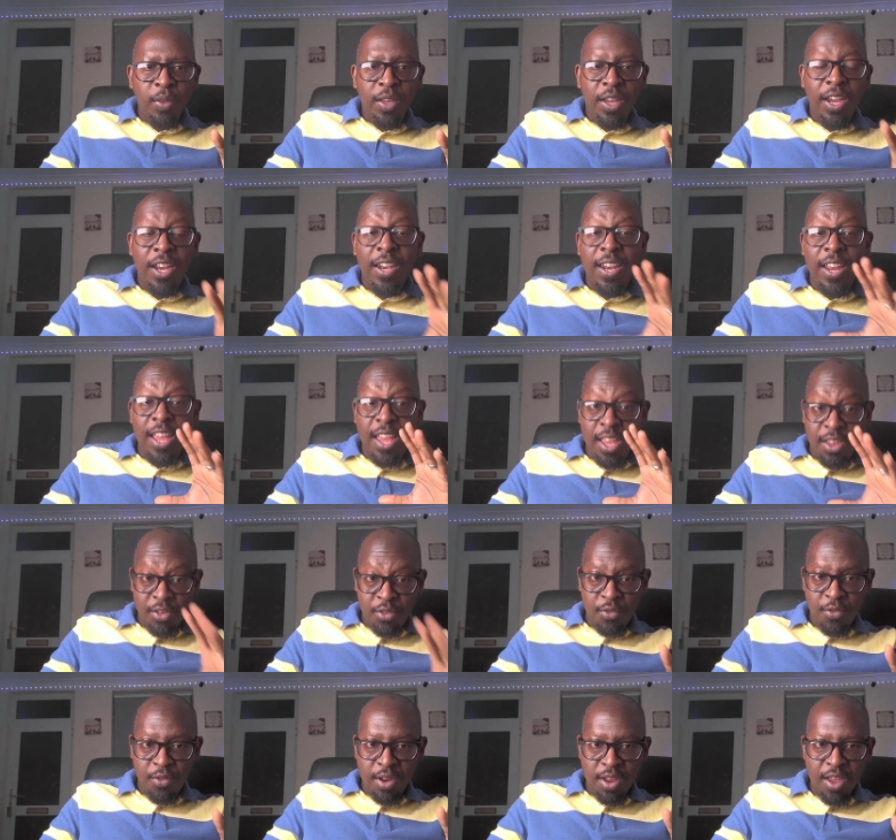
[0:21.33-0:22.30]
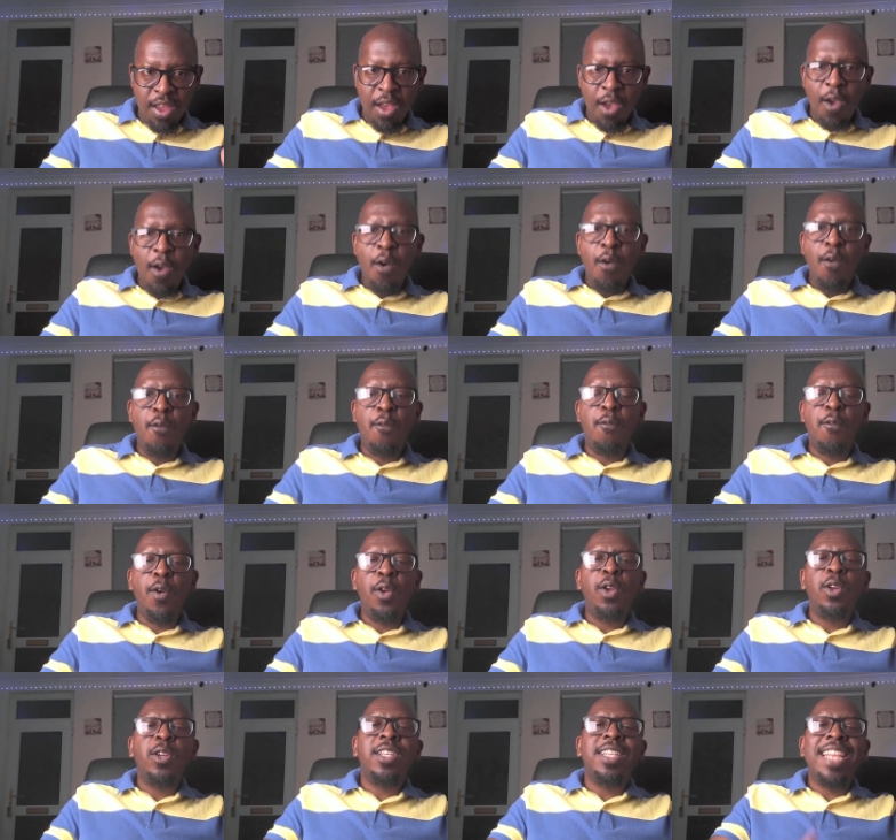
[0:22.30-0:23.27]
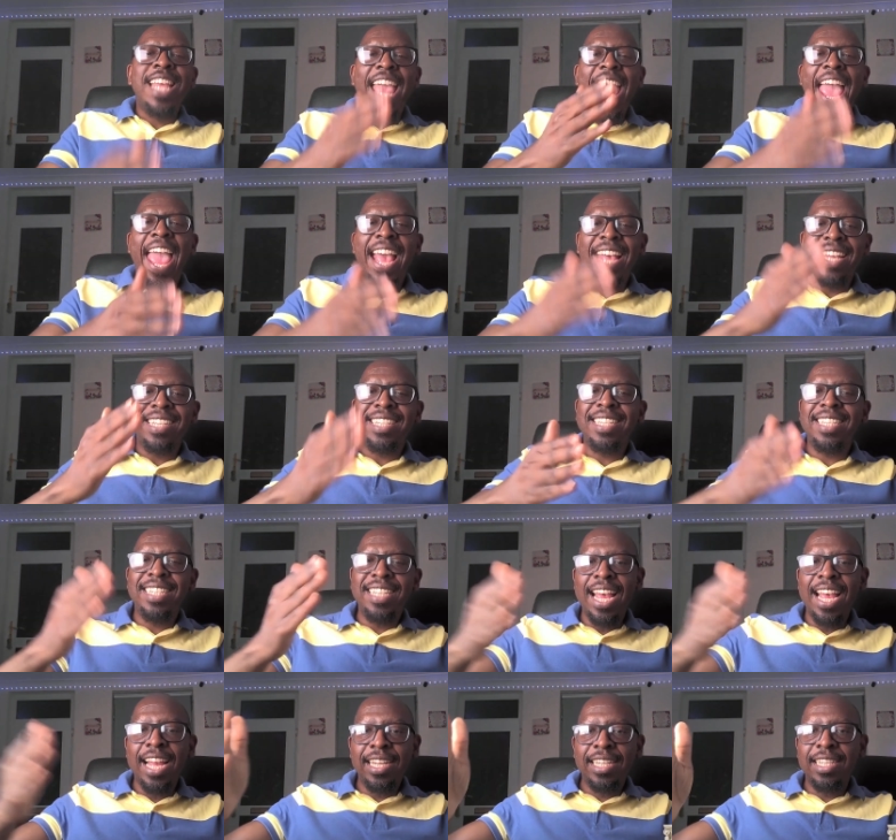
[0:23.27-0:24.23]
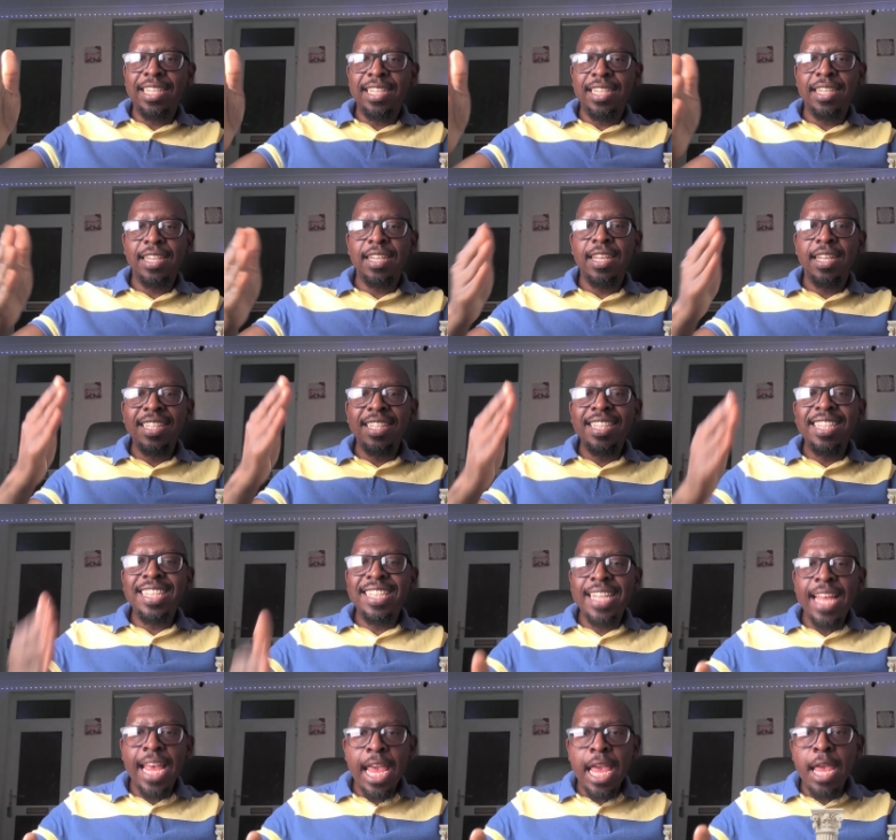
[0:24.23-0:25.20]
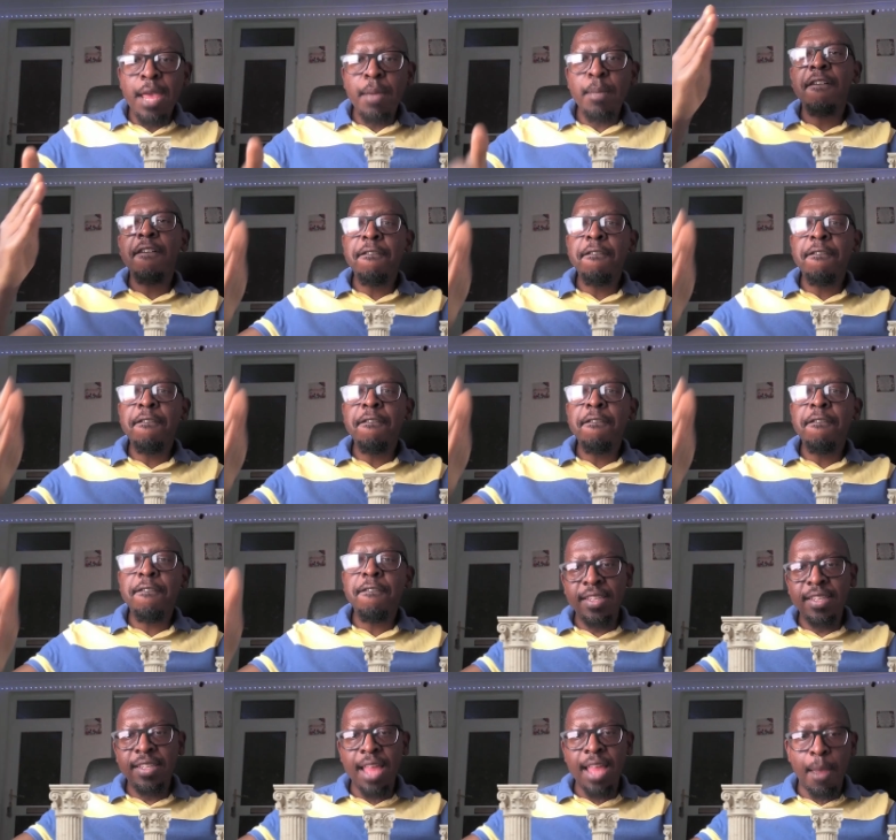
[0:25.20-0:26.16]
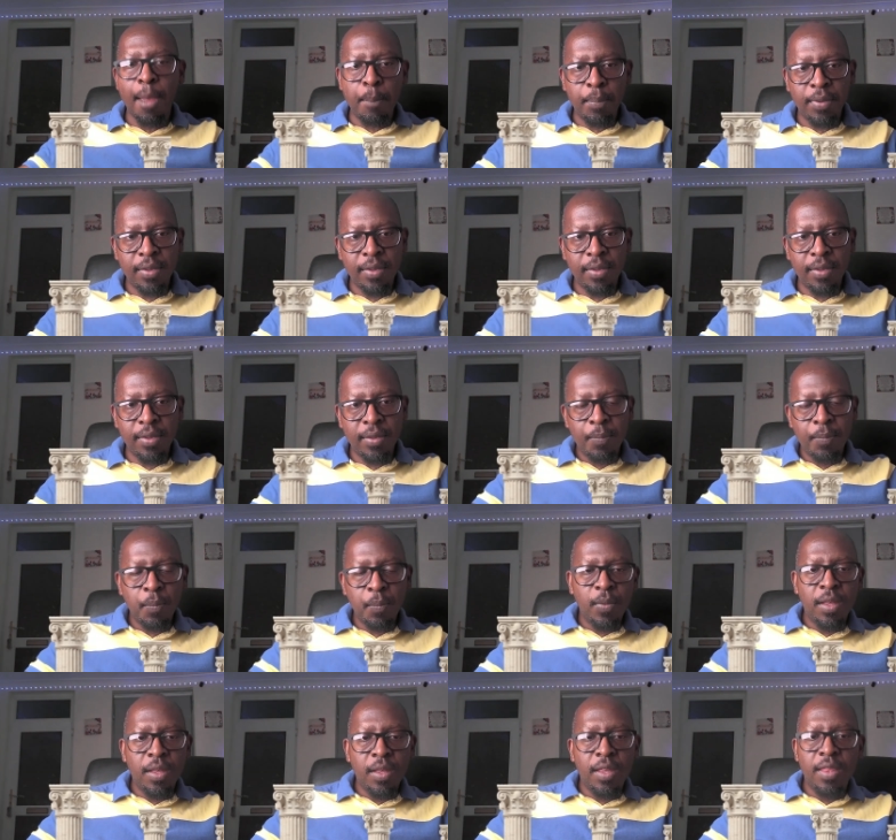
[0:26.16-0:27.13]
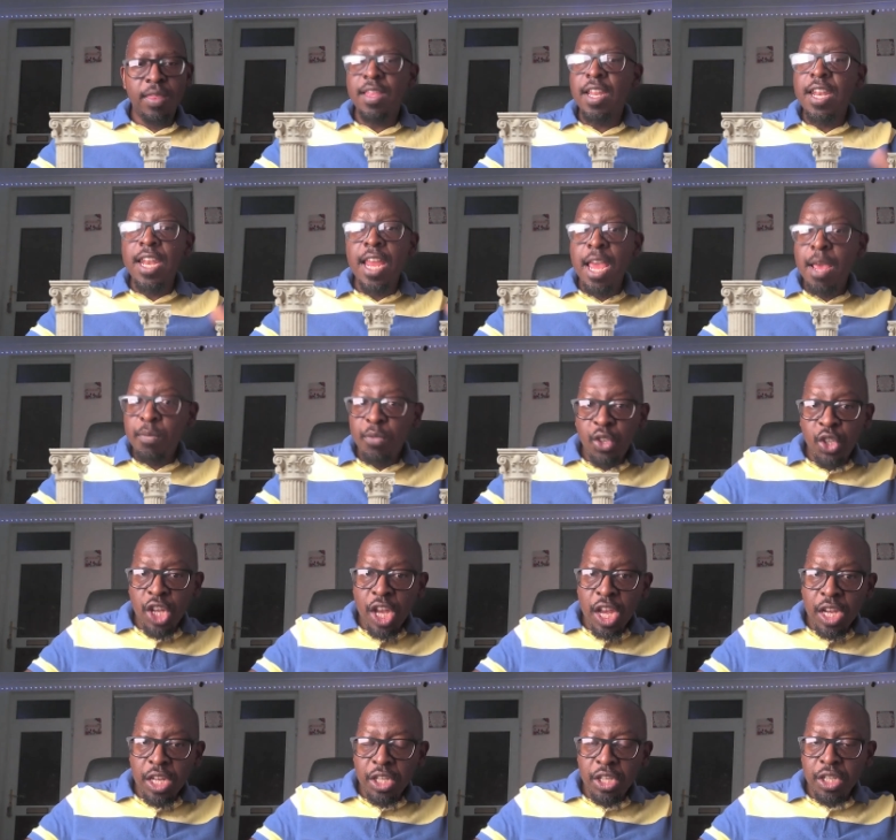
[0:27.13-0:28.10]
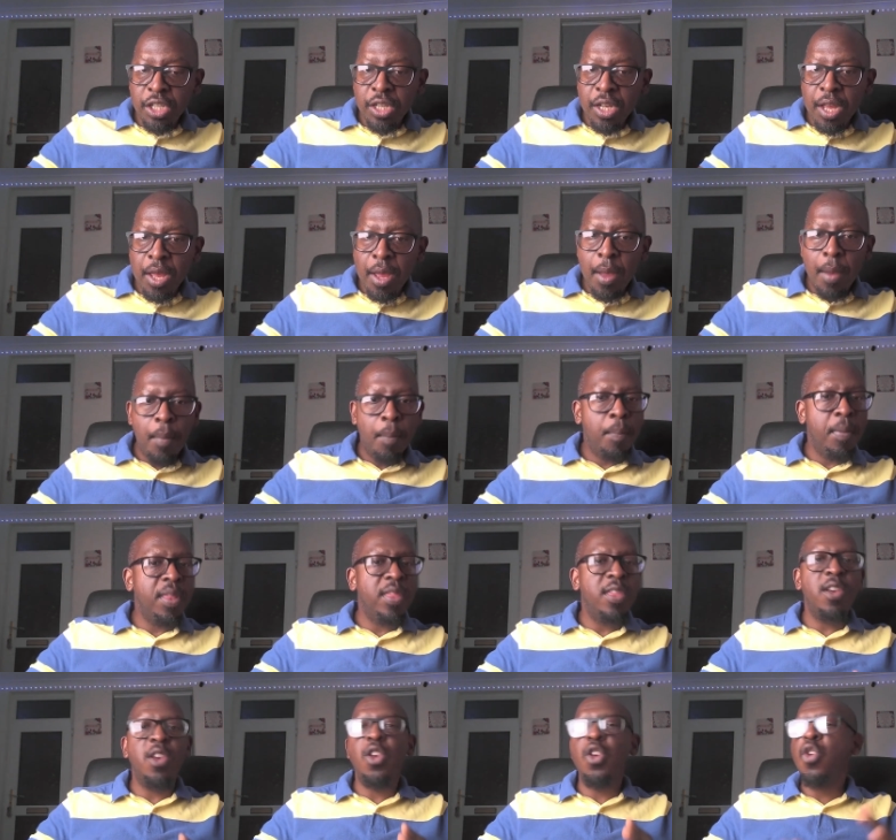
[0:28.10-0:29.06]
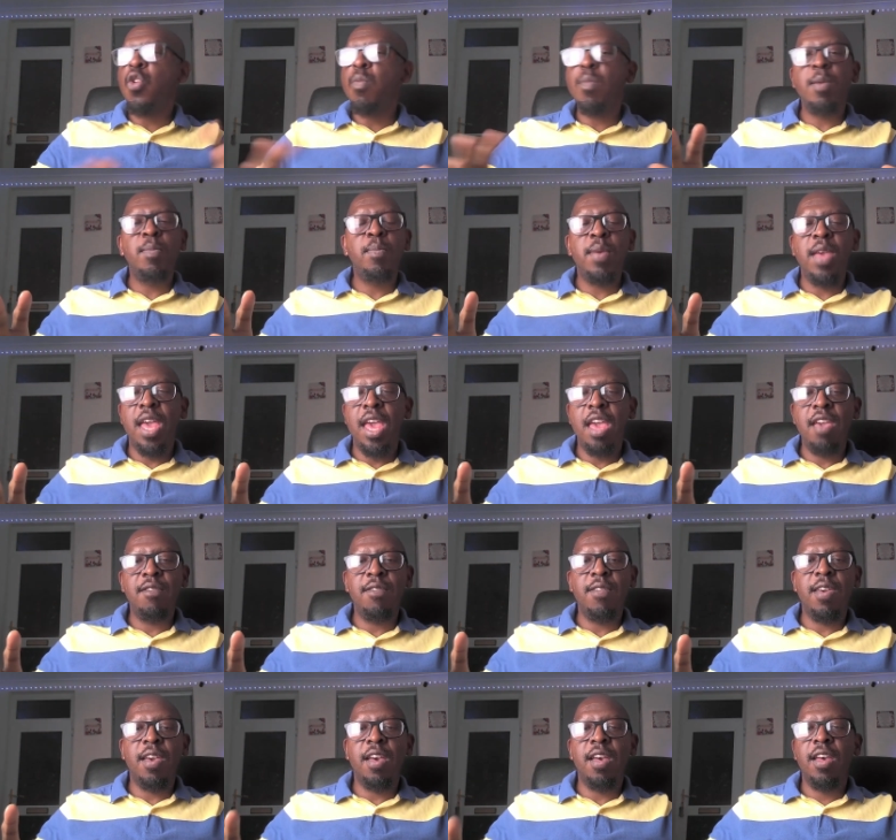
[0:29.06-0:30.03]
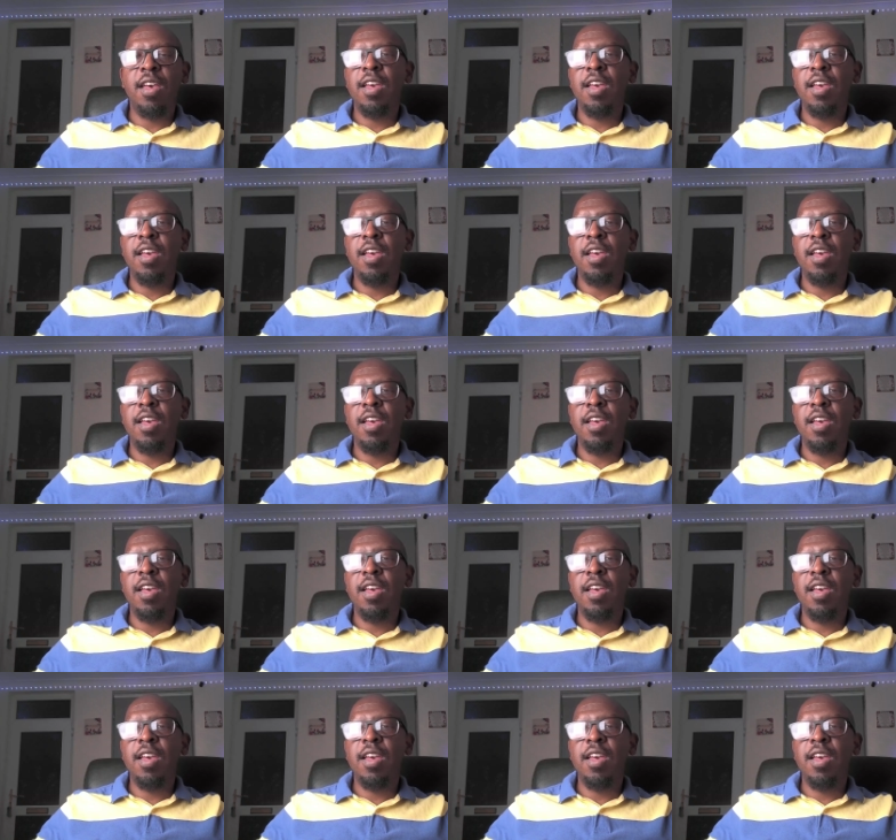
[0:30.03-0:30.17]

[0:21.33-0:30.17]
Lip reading: in history follows the exact same 5 steps. The names change, but the human behavior